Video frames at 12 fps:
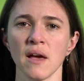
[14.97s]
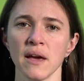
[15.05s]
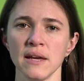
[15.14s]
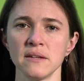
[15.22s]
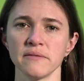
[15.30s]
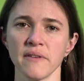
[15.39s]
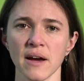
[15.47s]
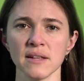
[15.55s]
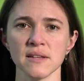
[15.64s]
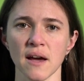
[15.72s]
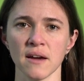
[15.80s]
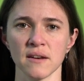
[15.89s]
He
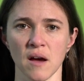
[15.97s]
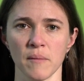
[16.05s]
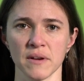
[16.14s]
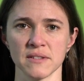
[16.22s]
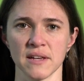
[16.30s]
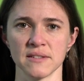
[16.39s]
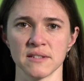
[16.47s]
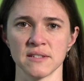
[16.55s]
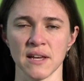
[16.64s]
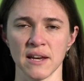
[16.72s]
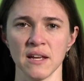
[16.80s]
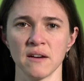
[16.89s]
defines economics as the
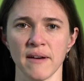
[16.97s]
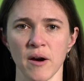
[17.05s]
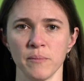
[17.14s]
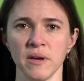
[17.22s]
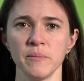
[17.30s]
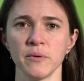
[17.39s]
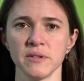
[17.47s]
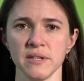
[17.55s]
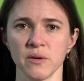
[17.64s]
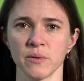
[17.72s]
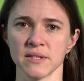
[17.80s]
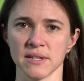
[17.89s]
study of how people
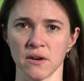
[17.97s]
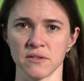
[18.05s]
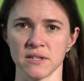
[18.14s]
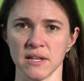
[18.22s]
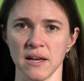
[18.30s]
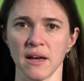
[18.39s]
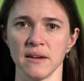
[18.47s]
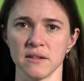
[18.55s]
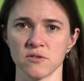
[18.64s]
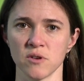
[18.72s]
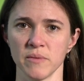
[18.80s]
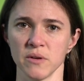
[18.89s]
deal with scarcity and
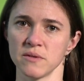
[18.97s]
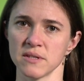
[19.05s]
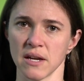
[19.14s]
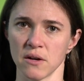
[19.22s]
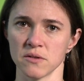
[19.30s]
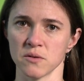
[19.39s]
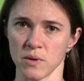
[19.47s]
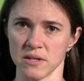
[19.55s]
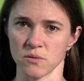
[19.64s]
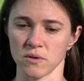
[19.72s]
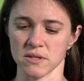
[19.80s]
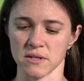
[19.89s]
distribute scarce
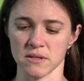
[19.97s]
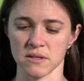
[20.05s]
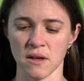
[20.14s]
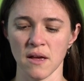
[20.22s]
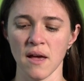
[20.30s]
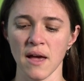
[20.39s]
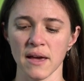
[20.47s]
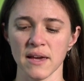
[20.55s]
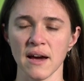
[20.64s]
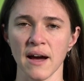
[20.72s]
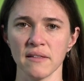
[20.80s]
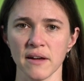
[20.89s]
resources.
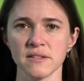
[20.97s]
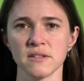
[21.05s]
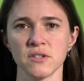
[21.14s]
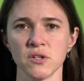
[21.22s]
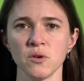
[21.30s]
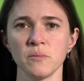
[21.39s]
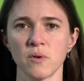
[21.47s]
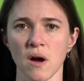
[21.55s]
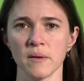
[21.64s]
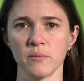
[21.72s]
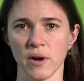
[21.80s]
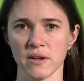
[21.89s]
He highlights the two
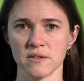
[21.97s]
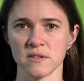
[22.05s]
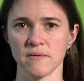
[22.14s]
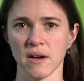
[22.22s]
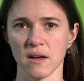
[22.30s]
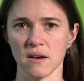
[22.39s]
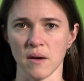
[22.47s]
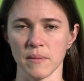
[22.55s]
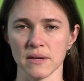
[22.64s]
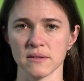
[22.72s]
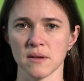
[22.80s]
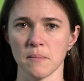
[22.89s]
broad branches of
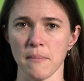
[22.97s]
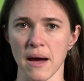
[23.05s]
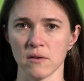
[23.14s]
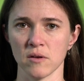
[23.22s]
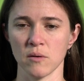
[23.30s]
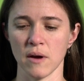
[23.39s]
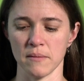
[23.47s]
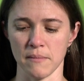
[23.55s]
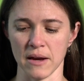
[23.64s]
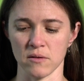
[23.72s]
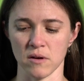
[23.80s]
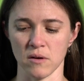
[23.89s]
economics, macro and
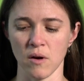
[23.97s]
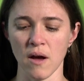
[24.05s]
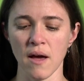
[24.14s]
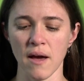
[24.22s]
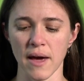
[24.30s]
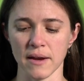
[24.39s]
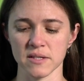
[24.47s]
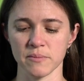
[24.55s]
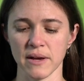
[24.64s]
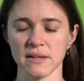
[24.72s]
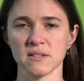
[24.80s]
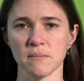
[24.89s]
micro, and
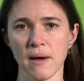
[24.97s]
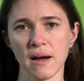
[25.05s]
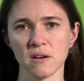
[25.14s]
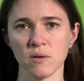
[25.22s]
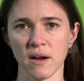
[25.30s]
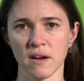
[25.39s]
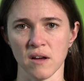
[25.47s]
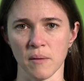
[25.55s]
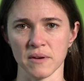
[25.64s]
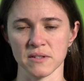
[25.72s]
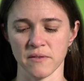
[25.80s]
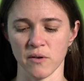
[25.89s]
explains that
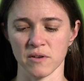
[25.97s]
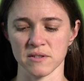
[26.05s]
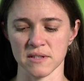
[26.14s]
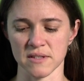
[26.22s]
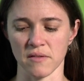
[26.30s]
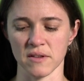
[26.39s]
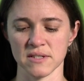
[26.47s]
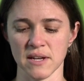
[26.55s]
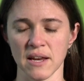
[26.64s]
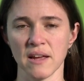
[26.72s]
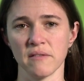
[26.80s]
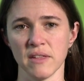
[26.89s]
macroeconomics focuses on the
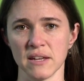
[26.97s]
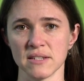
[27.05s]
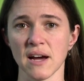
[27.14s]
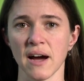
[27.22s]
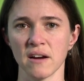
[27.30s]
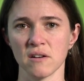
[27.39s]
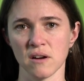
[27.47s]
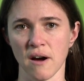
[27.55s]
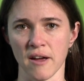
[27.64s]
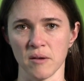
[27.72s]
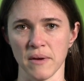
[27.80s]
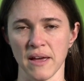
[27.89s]
study of the entire
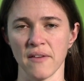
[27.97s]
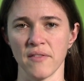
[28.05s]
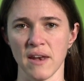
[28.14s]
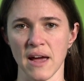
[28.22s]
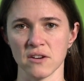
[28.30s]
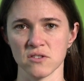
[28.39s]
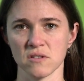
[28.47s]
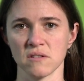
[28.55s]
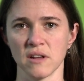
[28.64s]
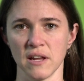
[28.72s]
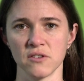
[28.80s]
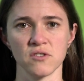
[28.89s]
economy at the national
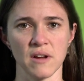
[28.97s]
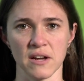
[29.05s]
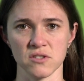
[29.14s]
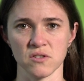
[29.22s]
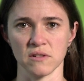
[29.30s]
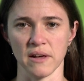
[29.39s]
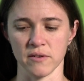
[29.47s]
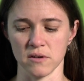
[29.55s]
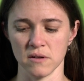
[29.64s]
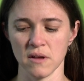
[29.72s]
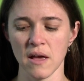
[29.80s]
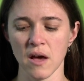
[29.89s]
and international
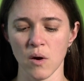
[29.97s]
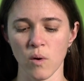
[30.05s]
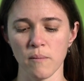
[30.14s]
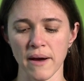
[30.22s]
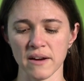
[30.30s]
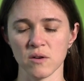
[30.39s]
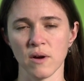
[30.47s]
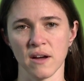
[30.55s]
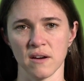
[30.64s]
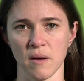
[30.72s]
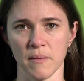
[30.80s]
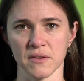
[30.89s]
level, while
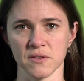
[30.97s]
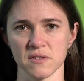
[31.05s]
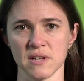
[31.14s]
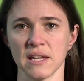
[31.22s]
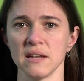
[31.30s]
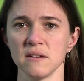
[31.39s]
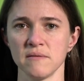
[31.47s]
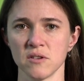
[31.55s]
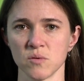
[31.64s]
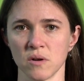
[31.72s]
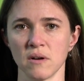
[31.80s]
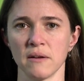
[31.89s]
microeconomics looks at
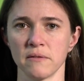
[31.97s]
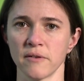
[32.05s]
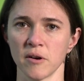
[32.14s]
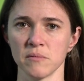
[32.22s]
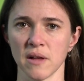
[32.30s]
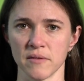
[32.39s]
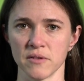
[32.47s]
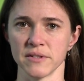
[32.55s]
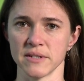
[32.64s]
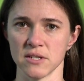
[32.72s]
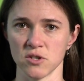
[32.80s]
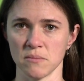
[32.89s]
individual and firm level
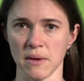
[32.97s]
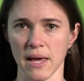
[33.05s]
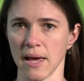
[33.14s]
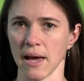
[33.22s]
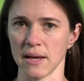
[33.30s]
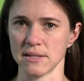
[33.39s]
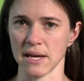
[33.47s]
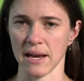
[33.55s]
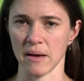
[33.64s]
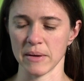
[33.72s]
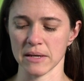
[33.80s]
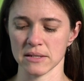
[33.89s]
decision making and
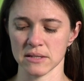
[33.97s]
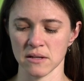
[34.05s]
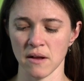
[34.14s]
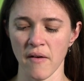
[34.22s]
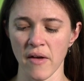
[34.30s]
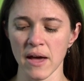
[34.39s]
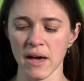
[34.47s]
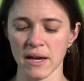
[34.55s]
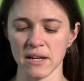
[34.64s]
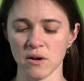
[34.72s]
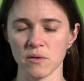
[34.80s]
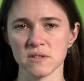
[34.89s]
dynamics.
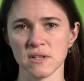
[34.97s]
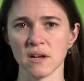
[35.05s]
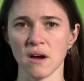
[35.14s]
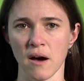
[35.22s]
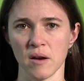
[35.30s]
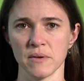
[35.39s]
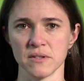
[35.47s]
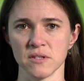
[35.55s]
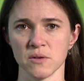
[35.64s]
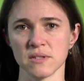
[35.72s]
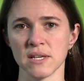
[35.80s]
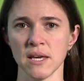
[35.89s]
He notes that economists
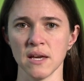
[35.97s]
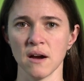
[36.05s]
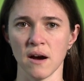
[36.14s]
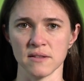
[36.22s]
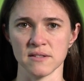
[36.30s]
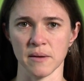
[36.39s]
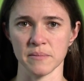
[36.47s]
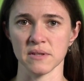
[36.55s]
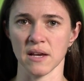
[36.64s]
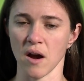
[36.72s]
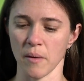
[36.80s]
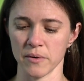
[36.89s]
use key concepts
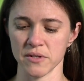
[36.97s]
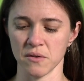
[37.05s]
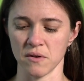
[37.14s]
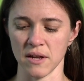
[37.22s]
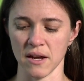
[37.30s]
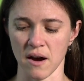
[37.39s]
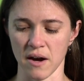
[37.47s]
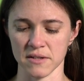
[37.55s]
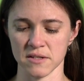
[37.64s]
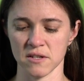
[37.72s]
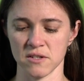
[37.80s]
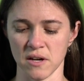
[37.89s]
like opportunity
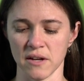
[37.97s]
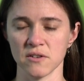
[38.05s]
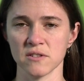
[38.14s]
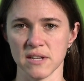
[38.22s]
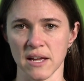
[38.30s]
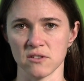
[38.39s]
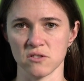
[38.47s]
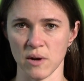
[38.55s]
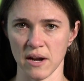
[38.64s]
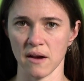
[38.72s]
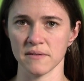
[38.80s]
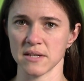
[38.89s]
cost to understand
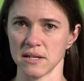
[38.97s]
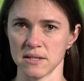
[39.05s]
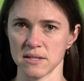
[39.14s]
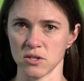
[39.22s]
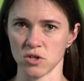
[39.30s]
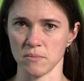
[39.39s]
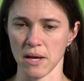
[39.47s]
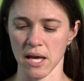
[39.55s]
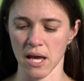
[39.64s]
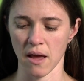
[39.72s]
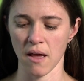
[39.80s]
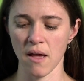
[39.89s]
trade offs in decision
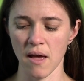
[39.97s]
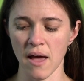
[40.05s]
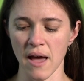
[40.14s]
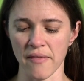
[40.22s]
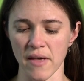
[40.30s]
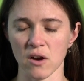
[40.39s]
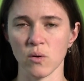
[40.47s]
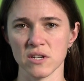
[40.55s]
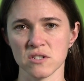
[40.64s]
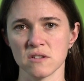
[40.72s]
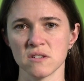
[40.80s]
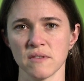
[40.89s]
making, and that
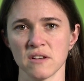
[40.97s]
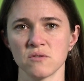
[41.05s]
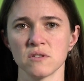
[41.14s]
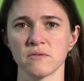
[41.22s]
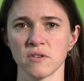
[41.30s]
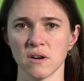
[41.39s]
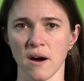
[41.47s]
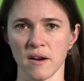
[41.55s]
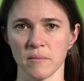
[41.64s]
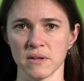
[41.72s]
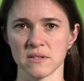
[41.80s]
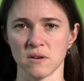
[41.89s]
questions of interest for
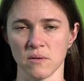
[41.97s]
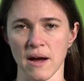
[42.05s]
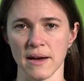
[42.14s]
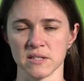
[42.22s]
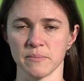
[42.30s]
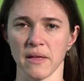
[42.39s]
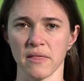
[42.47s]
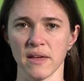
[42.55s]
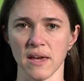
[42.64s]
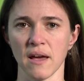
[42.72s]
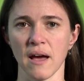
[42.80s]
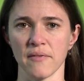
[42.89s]
economists arise by
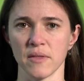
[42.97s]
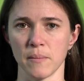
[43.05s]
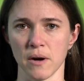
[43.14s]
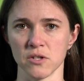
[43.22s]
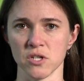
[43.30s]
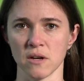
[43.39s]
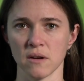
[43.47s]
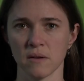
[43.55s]
thinking at the margin.